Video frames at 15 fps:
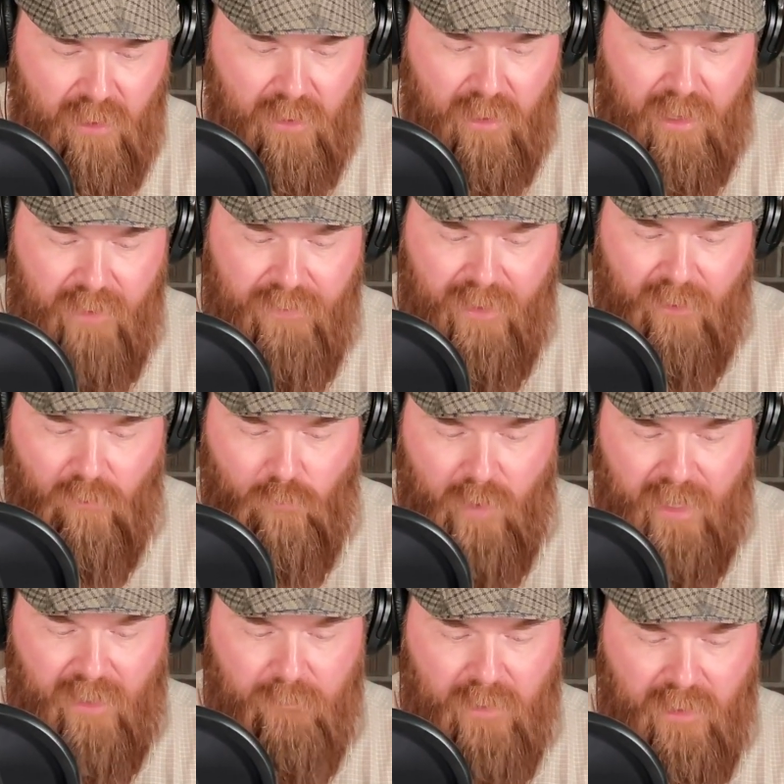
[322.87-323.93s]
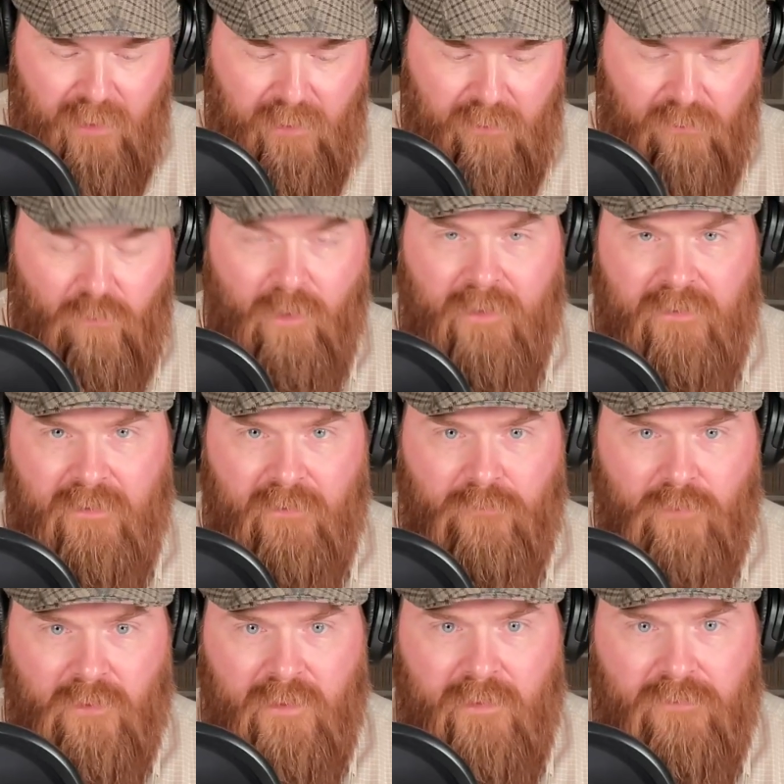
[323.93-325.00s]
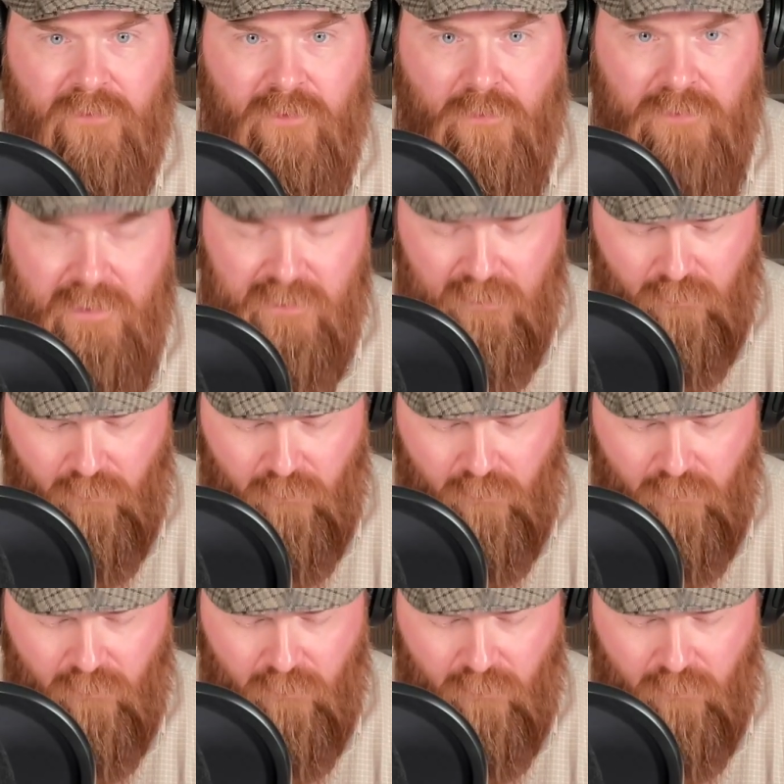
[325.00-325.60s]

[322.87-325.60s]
and that are recommending the granting of relief. So you'll need some